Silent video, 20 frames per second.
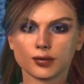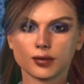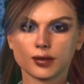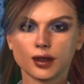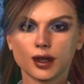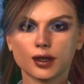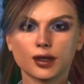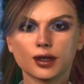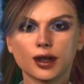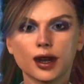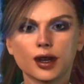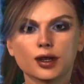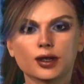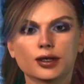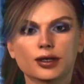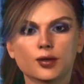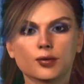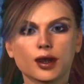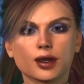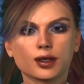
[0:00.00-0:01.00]
In case
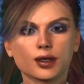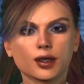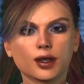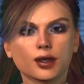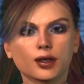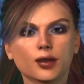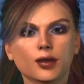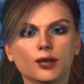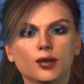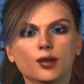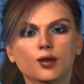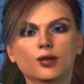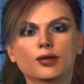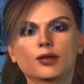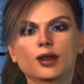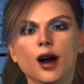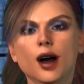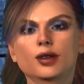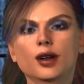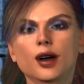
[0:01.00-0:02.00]
you missed it,
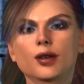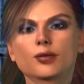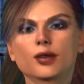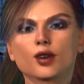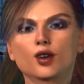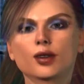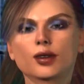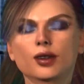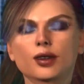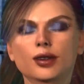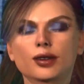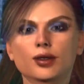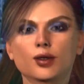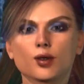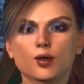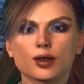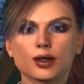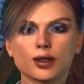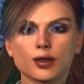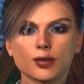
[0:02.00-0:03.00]
we've got some thrilling
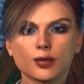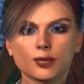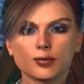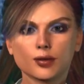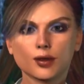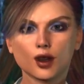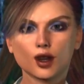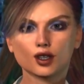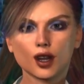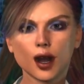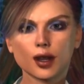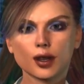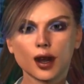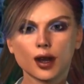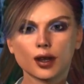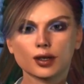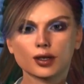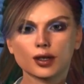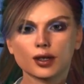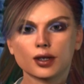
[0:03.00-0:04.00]
news
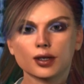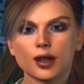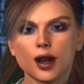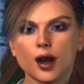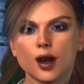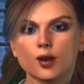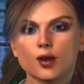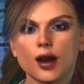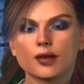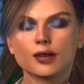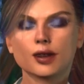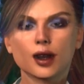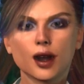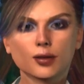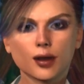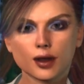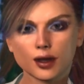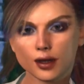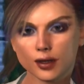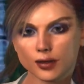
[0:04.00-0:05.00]
merchandise is now
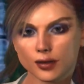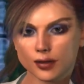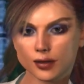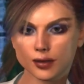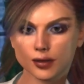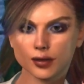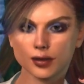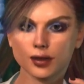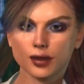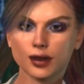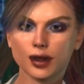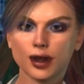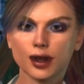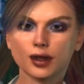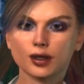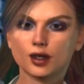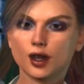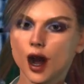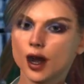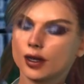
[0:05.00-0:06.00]
available.
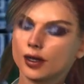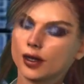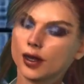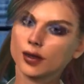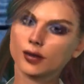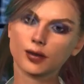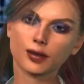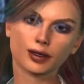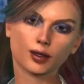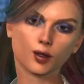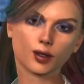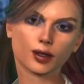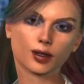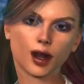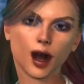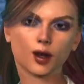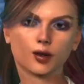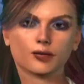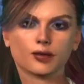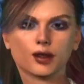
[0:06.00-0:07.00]
That's right, you can
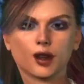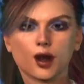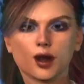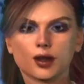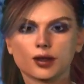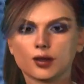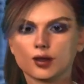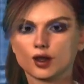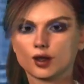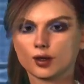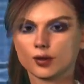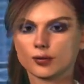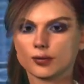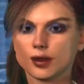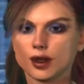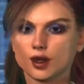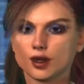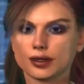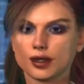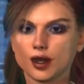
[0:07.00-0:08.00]
now flaunt your
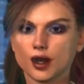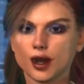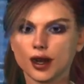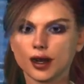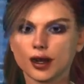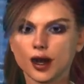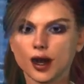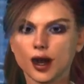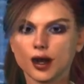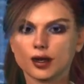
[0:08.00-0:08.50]
superior AI